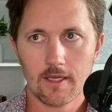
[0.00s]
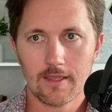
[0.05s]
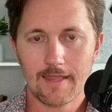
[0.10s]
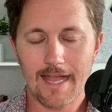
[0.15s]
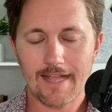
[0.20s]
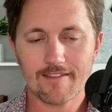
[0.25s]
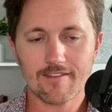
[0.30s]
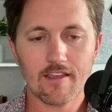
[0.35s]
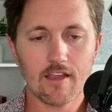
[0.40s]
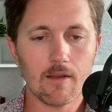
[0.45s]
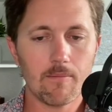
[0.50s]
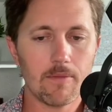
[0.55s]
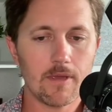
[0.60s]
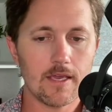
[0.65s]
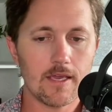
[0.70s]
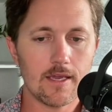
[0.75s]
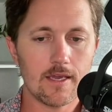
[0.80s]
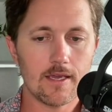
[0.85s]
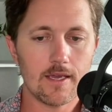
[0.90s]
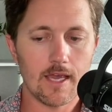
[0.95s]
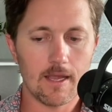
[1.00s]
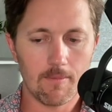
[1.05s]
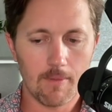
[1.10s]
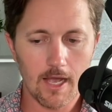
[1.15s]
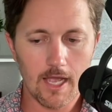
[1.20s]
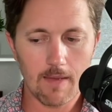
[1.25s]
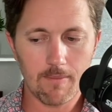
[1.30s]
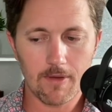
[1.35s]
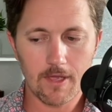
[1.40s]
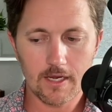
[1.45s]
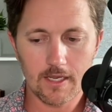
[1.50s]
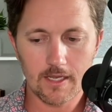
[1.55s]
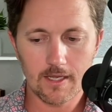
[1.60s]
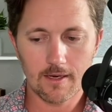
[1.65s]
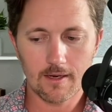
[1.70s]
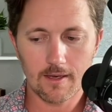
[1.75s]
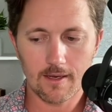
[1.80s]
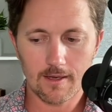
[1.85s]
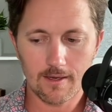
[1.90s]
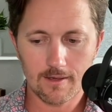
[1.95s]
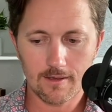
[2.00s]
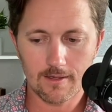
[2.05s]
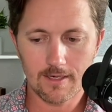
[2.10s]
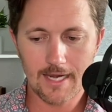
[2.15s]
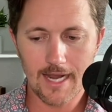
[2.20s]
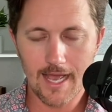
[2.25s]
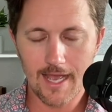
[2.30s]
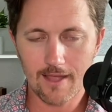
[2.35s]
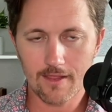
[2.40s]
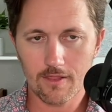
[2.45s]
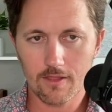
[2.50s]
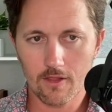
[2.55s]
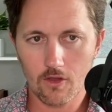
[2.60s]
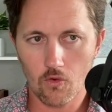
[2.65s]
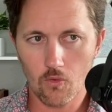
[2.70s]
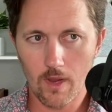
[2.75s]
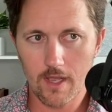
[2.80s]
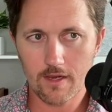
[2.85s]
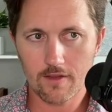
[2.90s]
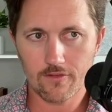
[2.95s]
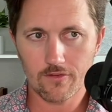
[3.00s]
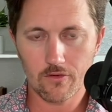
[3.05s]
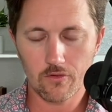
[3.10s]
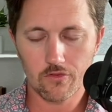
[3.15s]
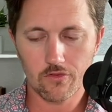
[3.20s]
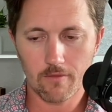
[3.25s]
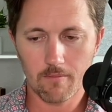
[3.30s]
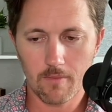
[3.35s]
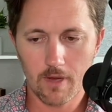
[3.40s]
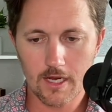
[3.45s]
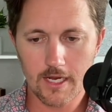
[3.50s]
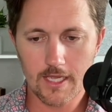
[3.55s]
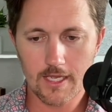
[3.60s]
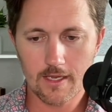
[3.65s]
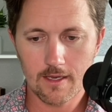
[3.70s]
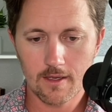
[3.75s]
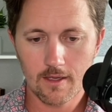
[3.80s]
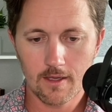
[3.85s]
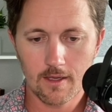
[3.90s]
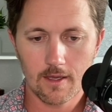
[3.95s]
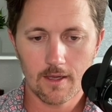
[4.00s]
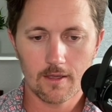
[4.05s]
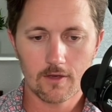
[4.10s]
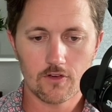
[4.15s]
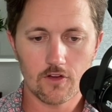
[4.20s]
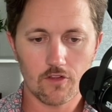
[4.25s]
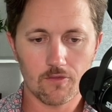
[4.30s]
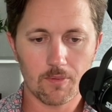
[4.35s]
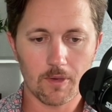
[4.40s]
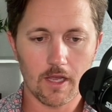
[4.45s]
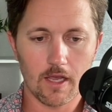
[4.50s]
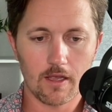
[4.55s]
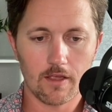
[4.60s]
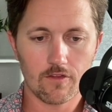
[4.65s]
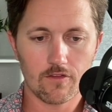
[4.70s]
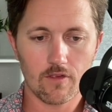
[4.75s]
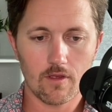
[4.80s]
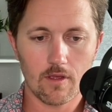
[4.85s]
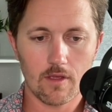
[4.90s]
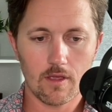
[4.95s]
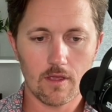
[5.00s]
That's going to be, in my opinion, not the greatest use of money, just because